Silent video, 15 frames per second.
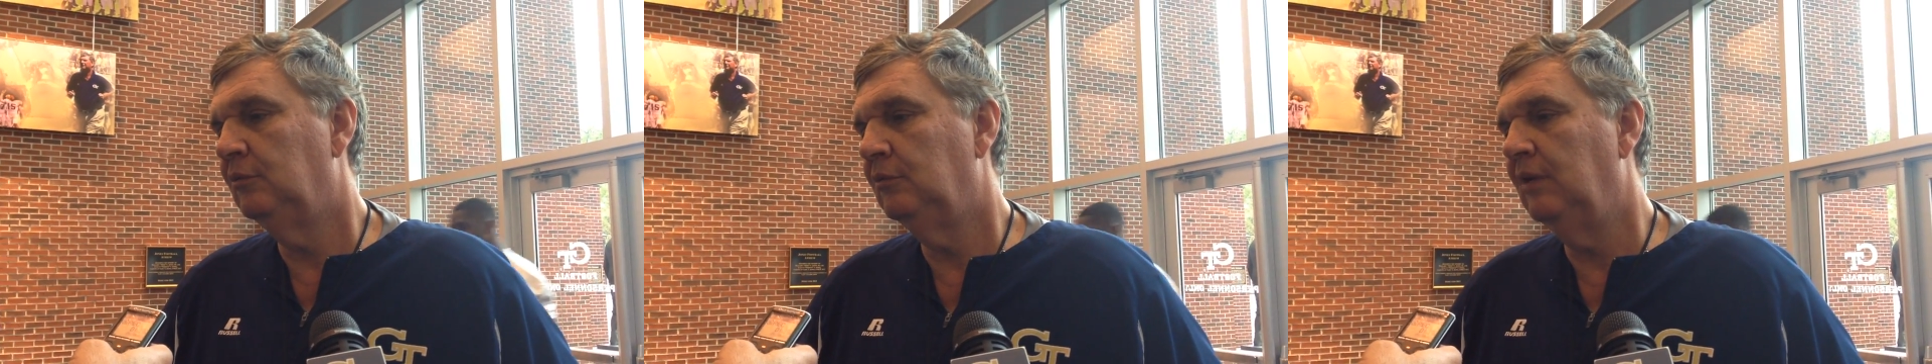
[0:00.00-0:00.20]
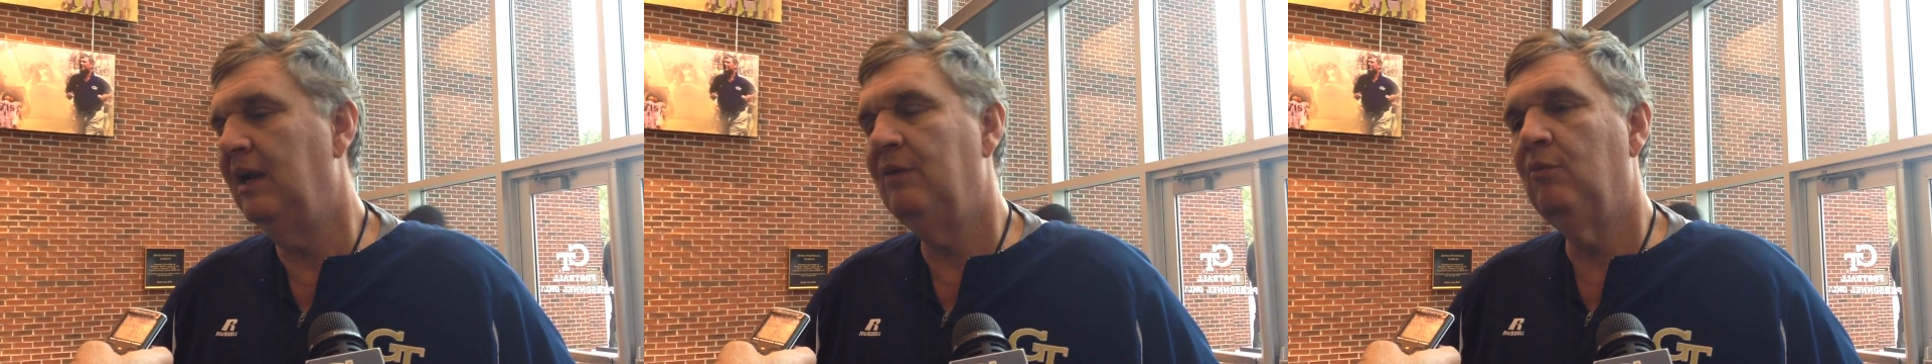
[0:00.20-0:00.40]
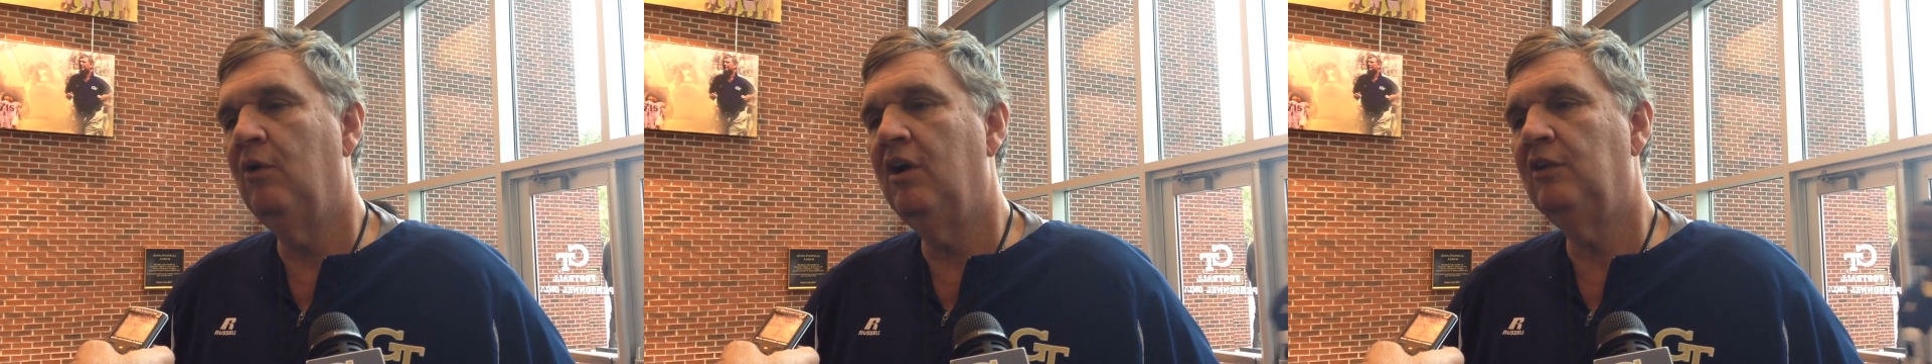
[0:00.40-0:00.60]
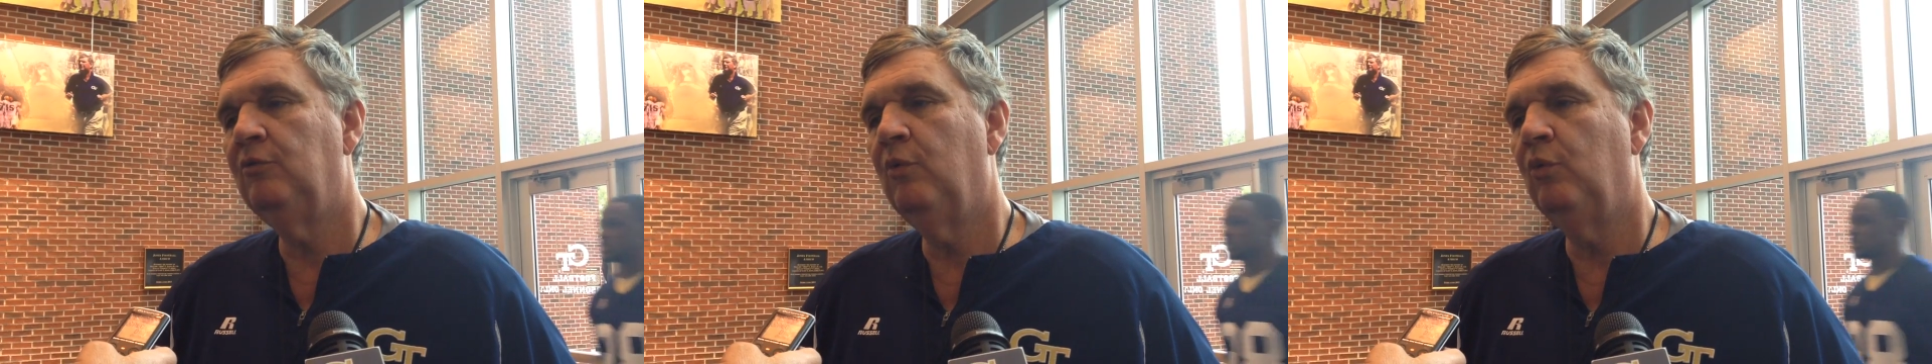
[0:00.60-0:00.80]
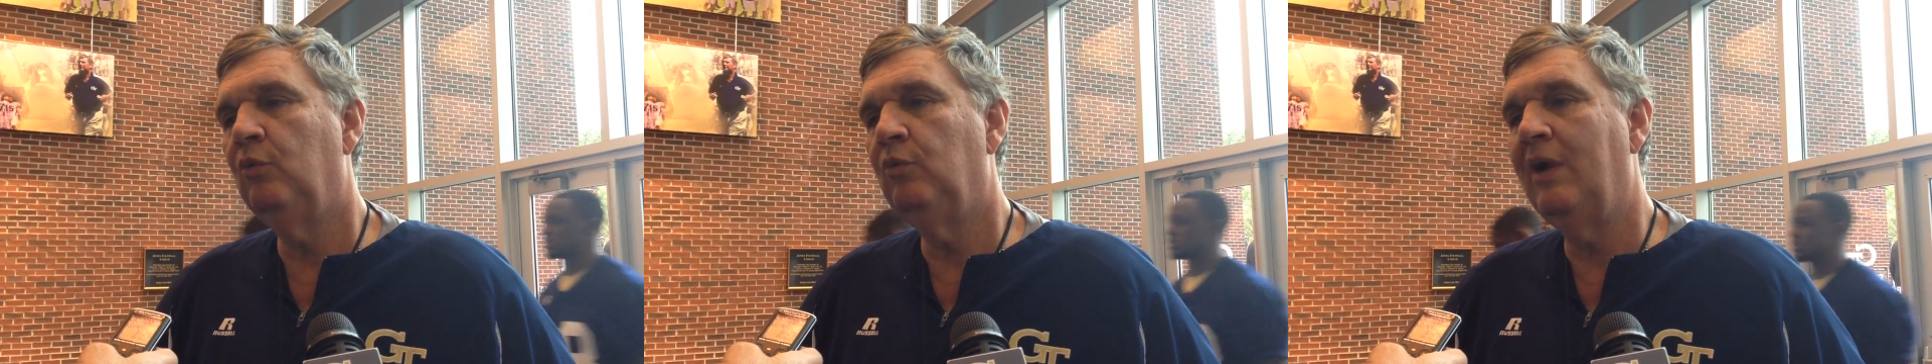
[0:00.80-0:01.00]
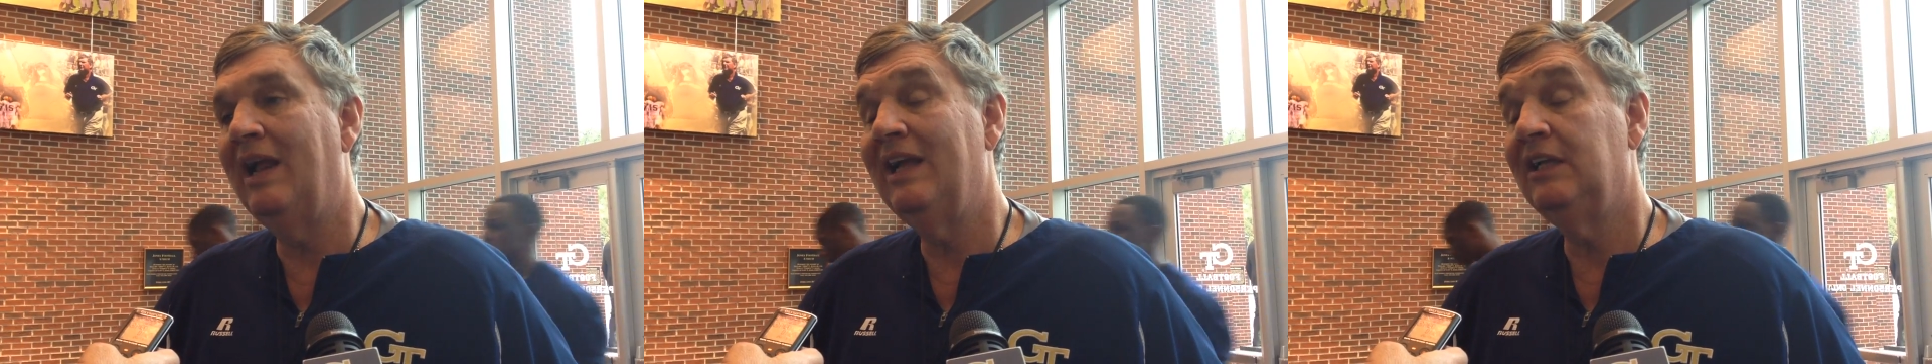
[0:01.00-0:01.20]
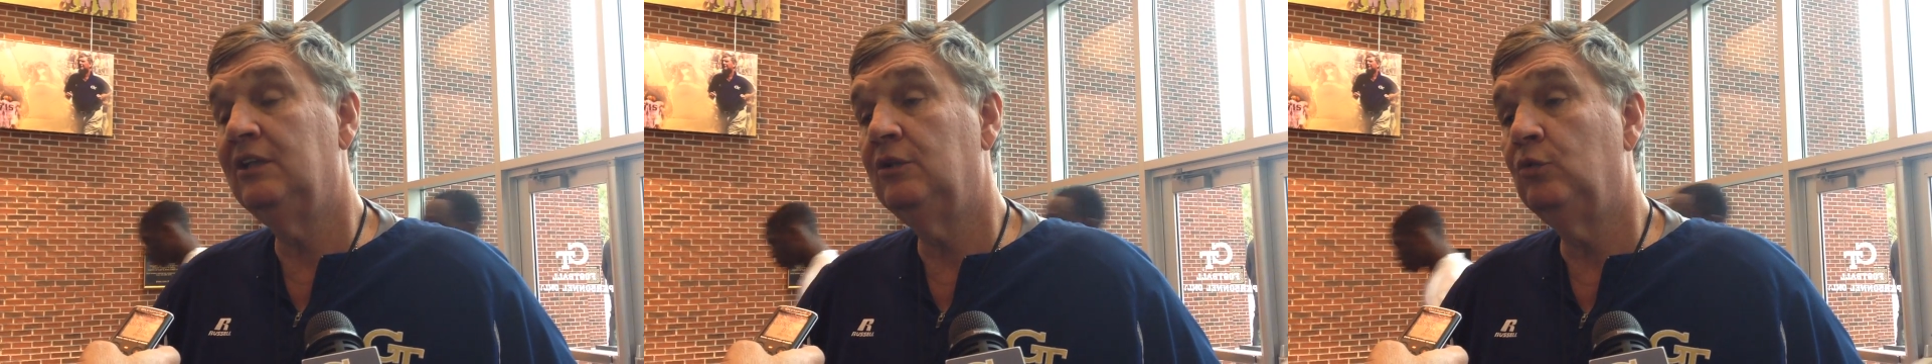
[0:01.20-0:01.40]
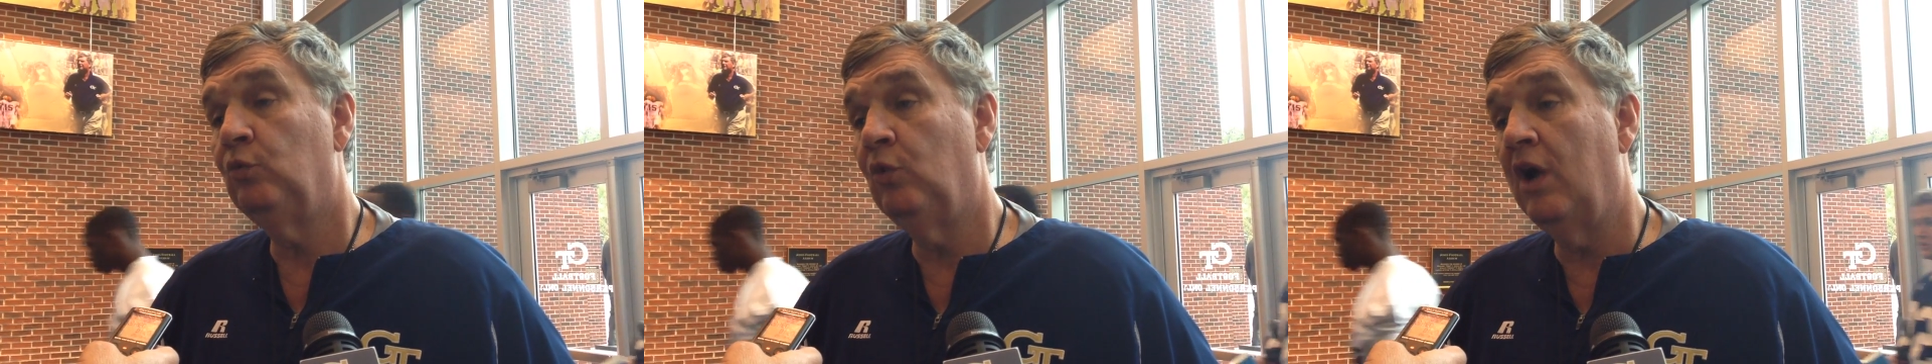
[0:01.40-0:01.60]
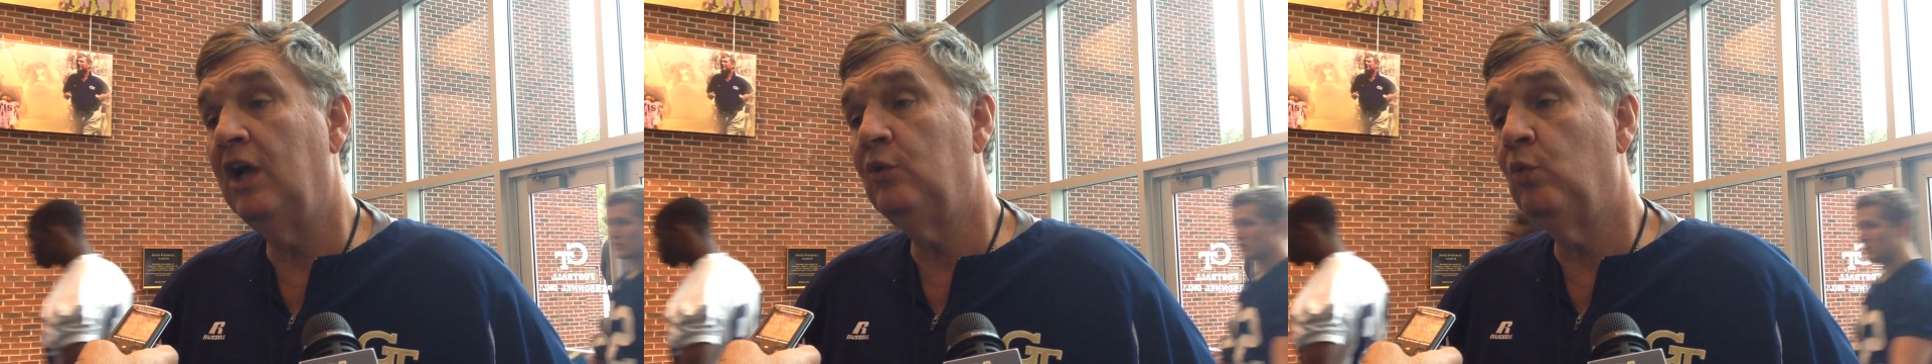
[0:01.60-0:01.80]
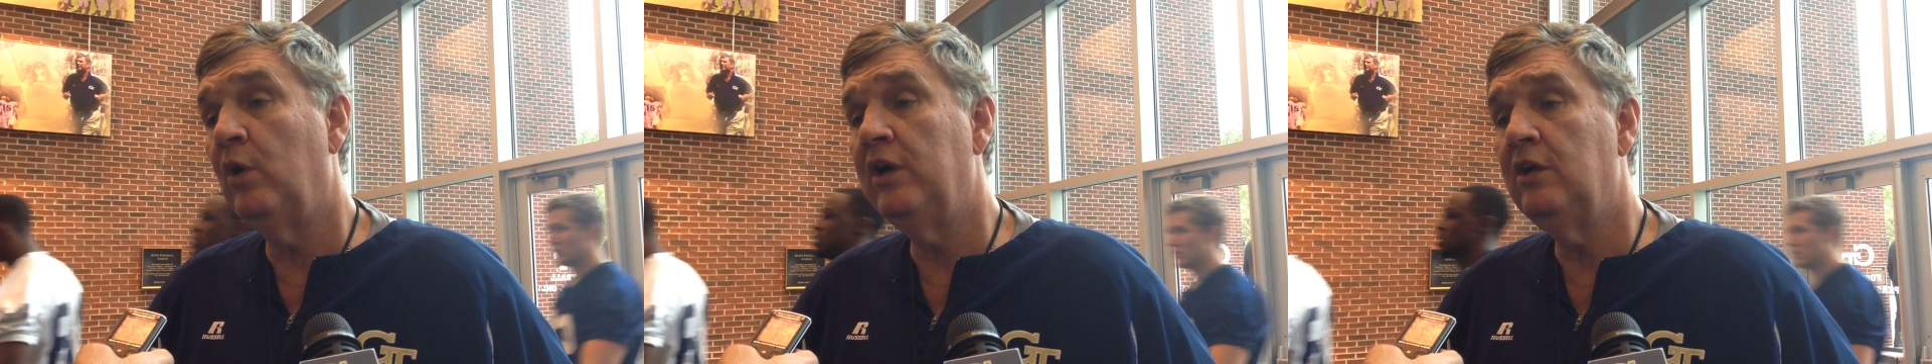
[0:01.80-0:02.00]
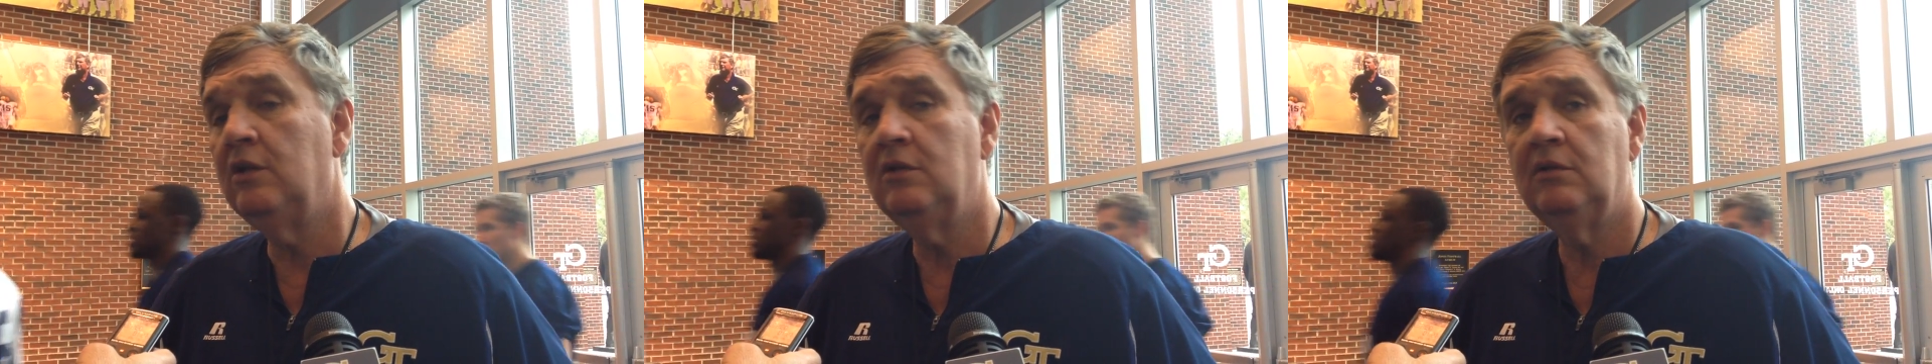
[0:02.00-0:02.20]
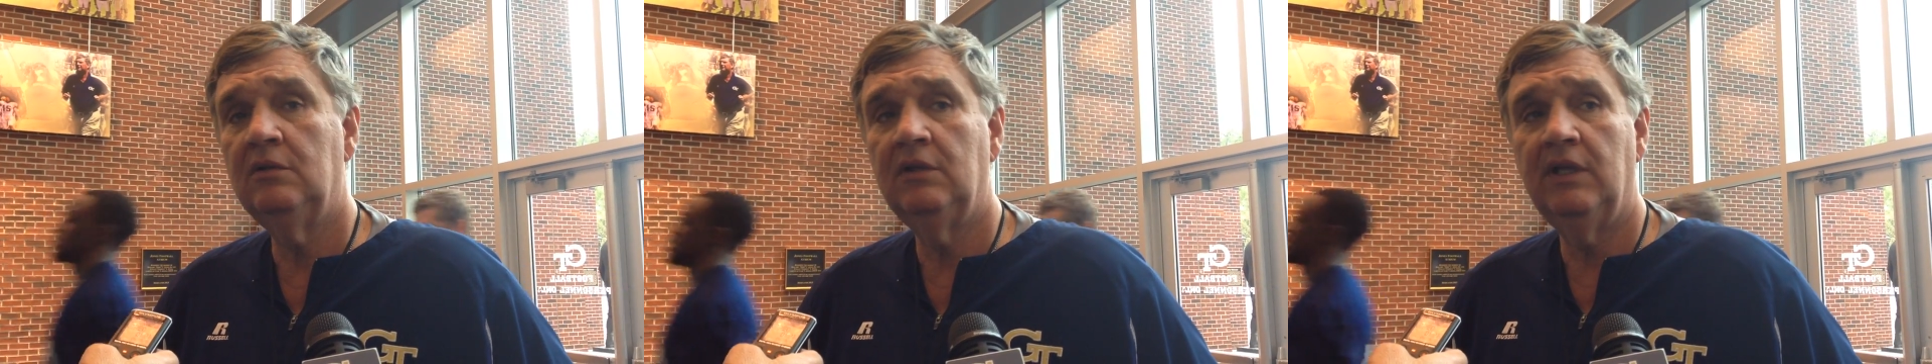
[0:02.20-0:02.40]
Ryan, Rod- Ryan Rodwell,